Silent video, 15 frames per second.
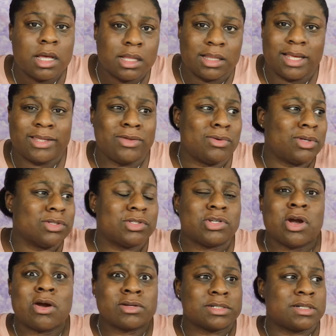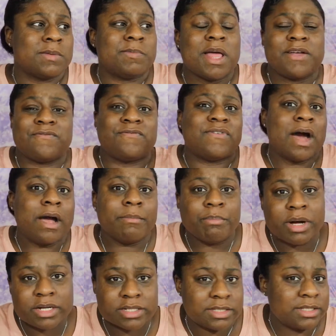Like, you can charge them like
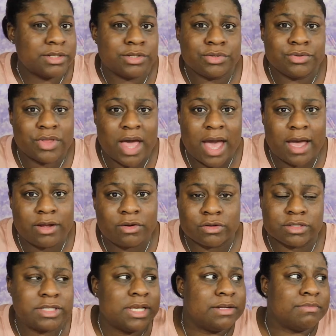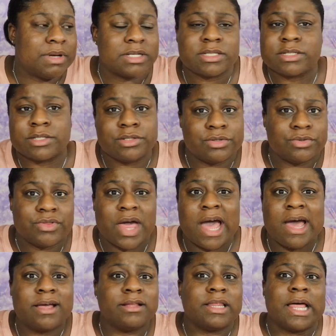$5 to do that, or $10 to do that.